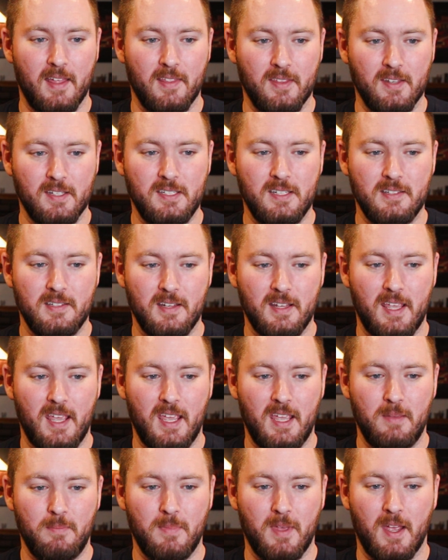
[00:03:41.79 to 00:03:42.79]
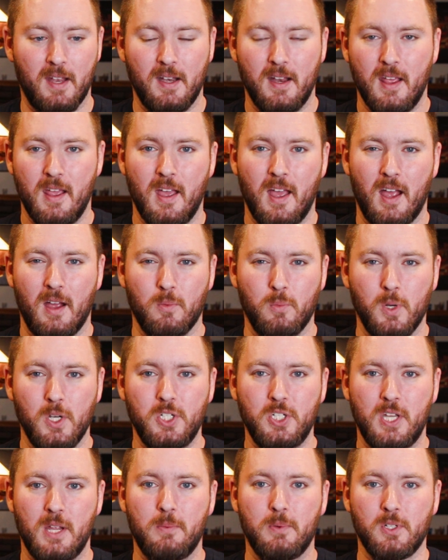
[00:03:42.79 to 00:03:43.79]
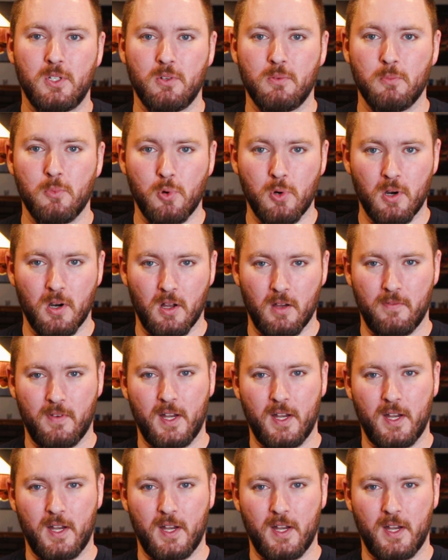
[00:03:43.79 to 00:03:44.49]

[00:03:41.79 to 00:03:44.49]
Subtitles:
this is a game that I wish they would do more of.